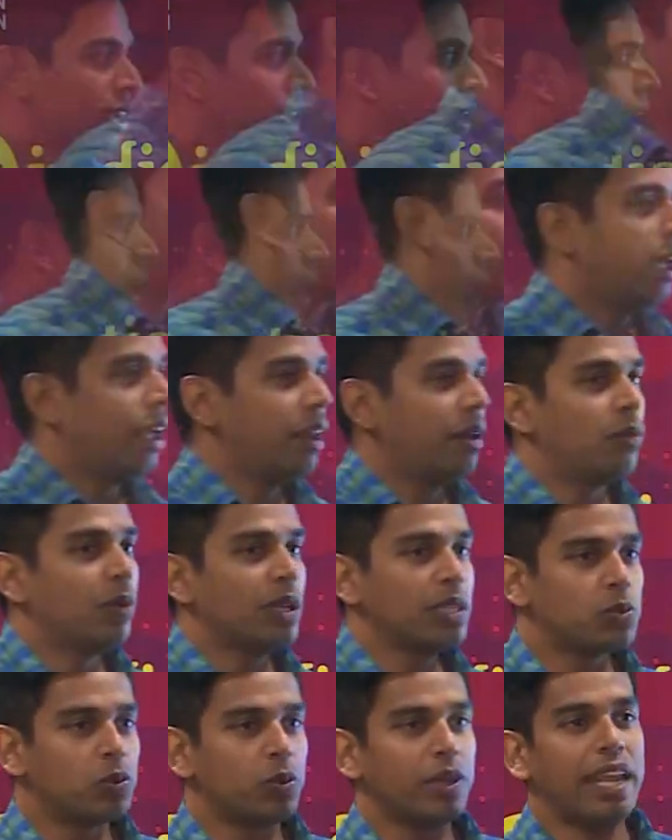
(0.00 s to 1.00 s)
And
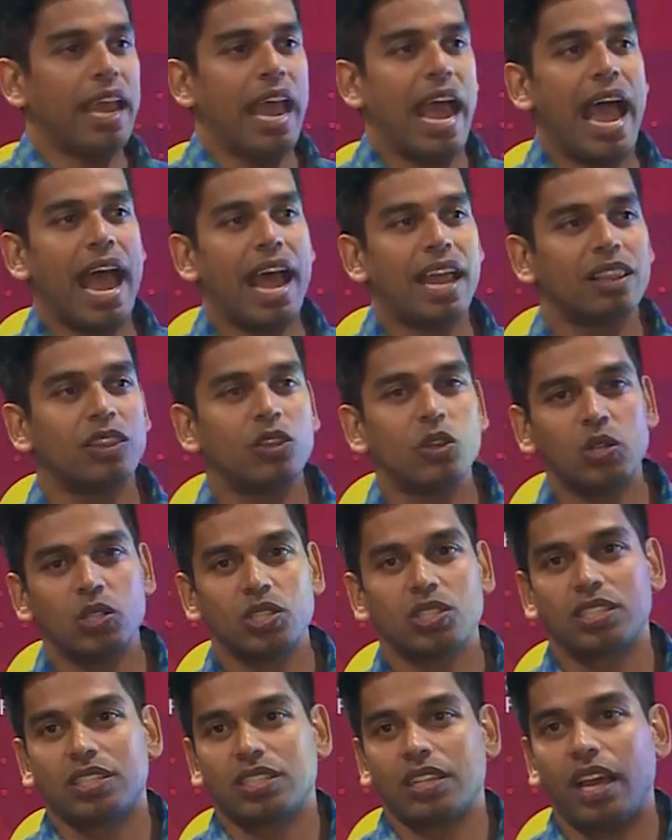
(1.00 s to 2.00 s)
once we had
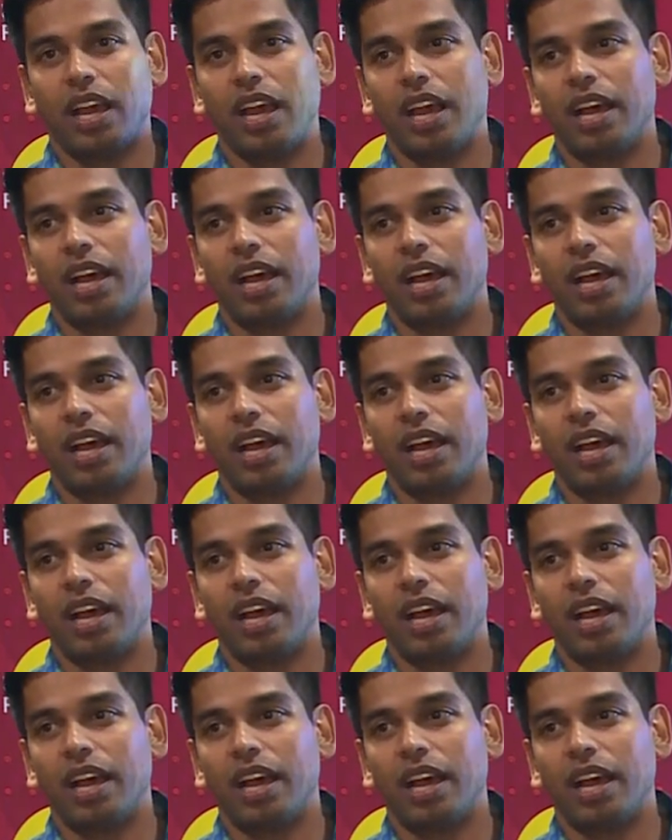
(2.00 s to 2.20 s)
those